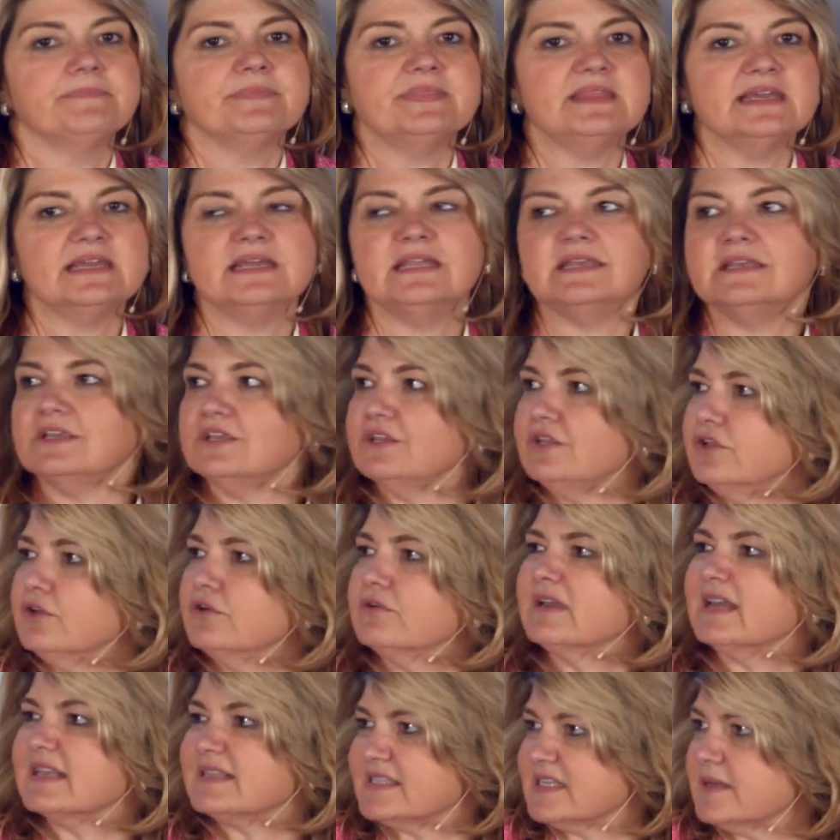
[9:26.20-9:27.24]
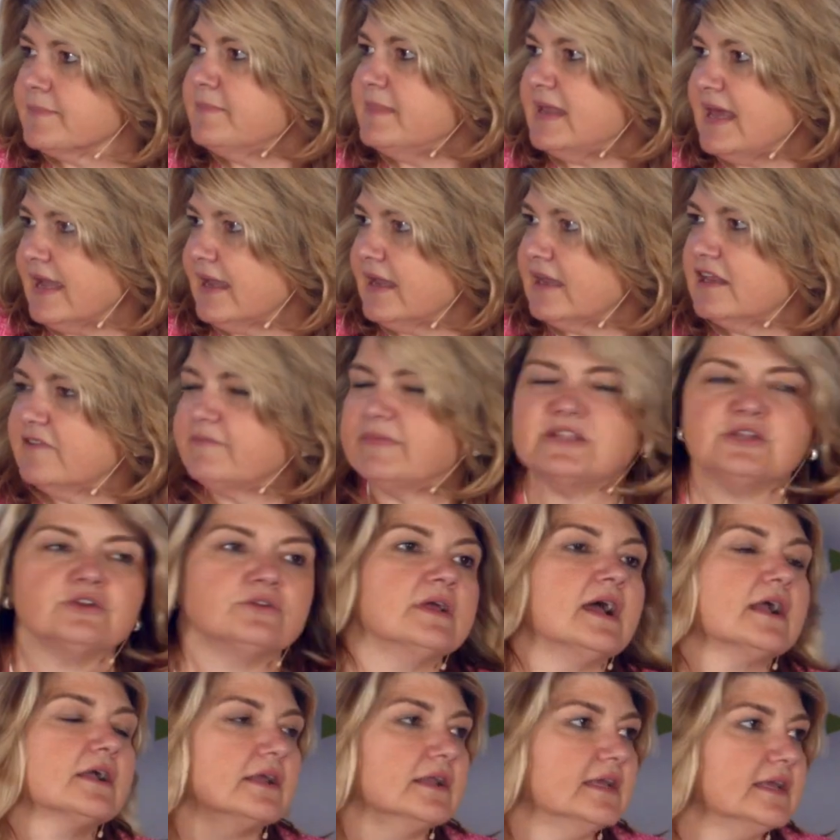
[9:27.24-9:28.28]
then you'll get some negative, but you're
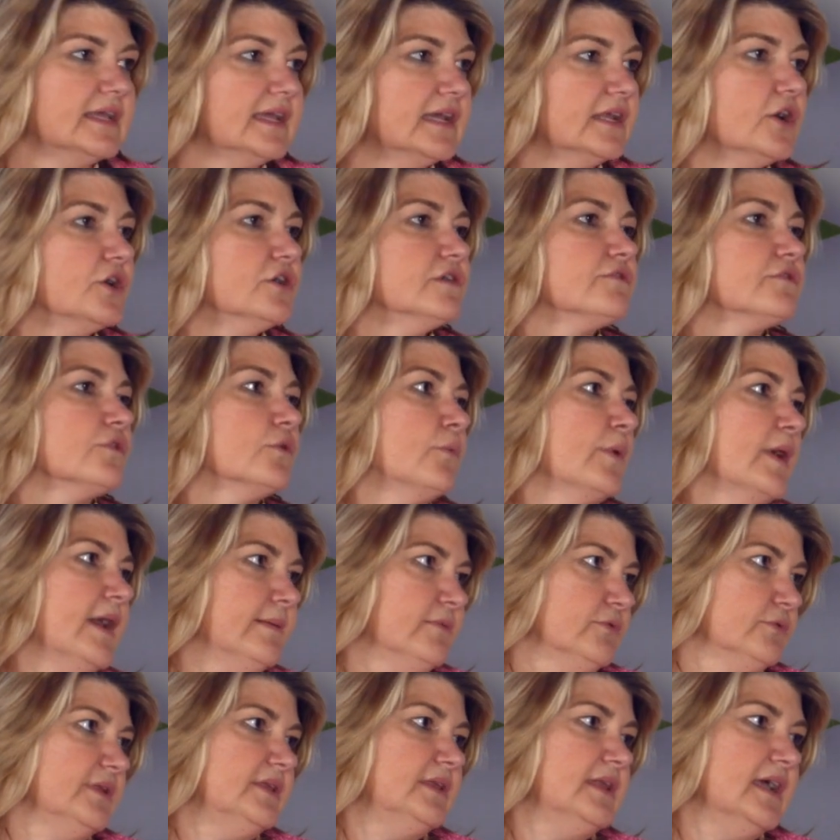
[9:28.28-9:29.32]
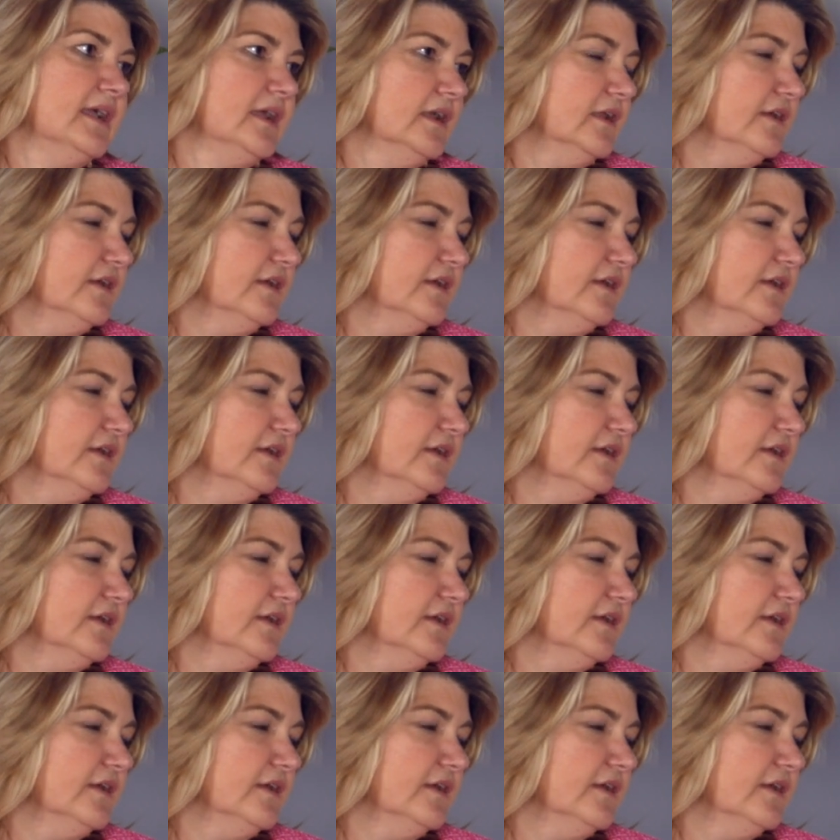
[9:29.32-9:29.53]
not going to get overwhelmed with negative.